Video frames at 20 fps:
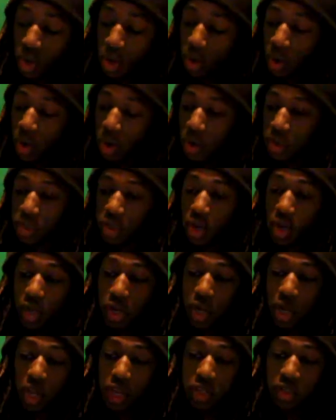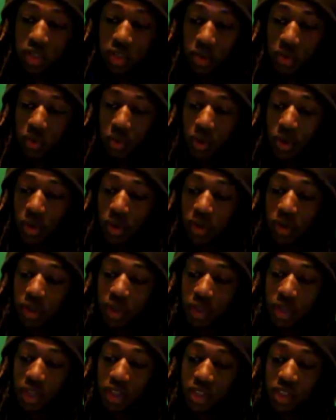I was calling to ask you, well,
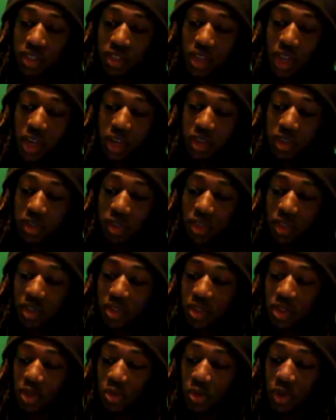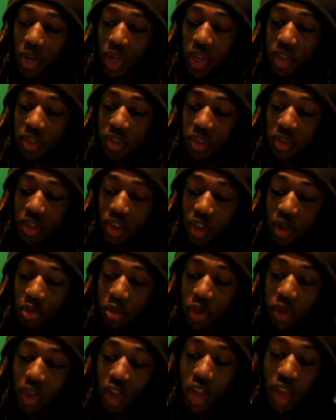it's kind of stupid to ask you now,
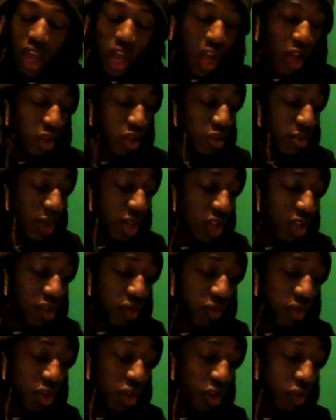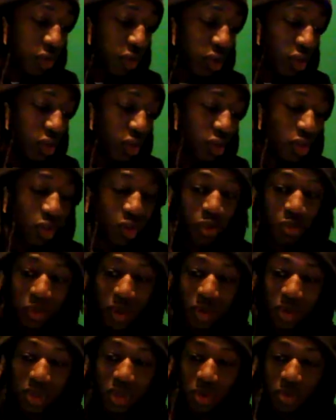but I was making a video for YouTube
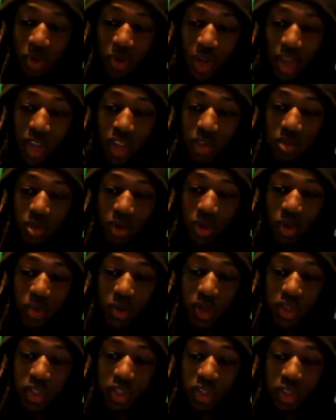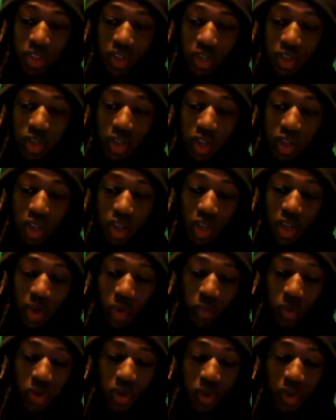and someone asked me a question.
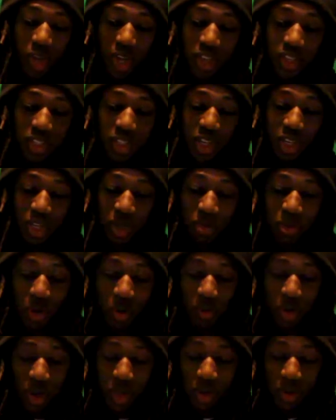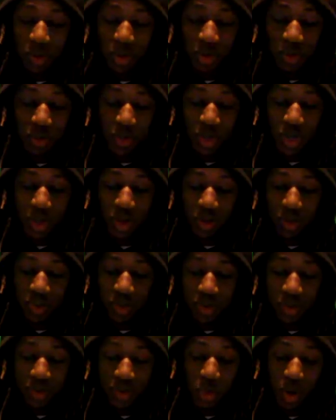What do you guys think about my YouTube channel?
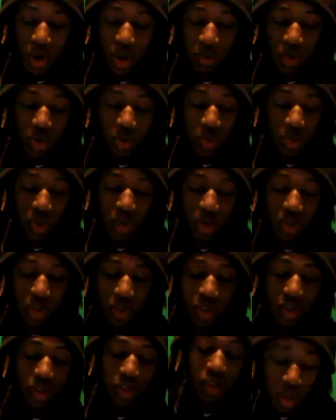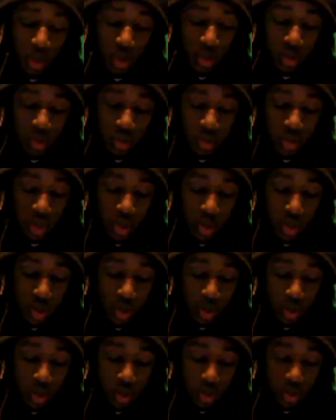What I'm doing? It
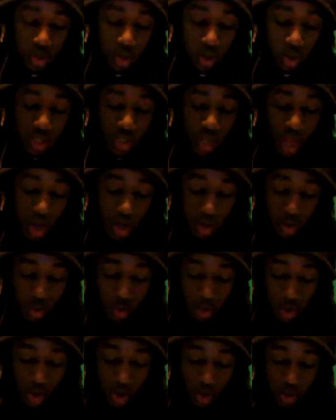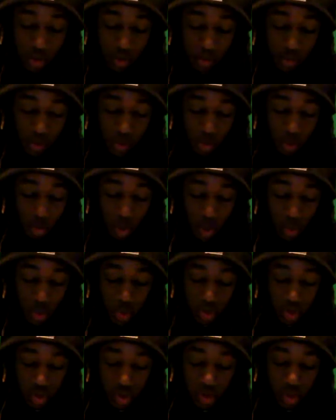says, how do your parents feel about
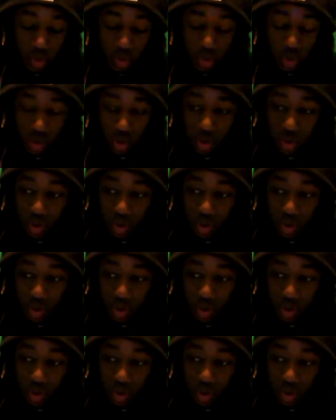what you're doing?